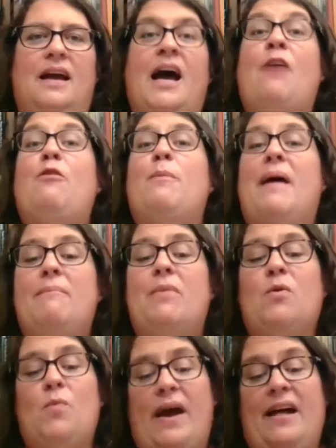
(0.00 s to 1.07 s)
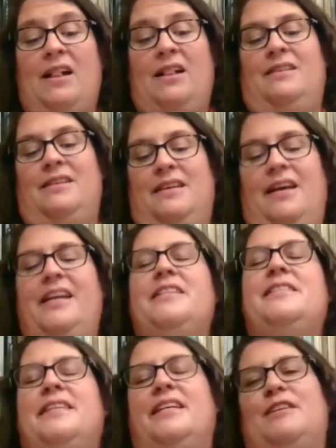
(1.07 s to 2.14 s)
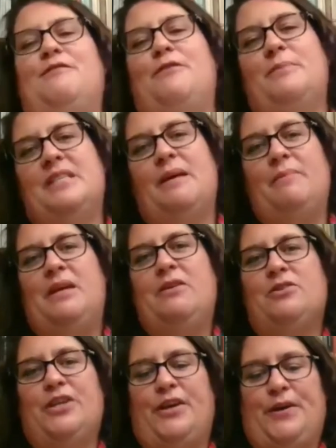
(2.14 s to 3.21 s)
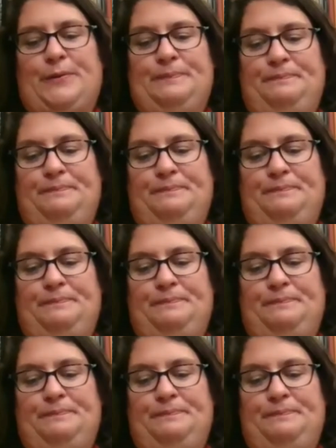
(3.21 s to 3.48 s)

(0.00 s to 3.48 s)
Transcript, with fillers: I remember well an incident from some years ago.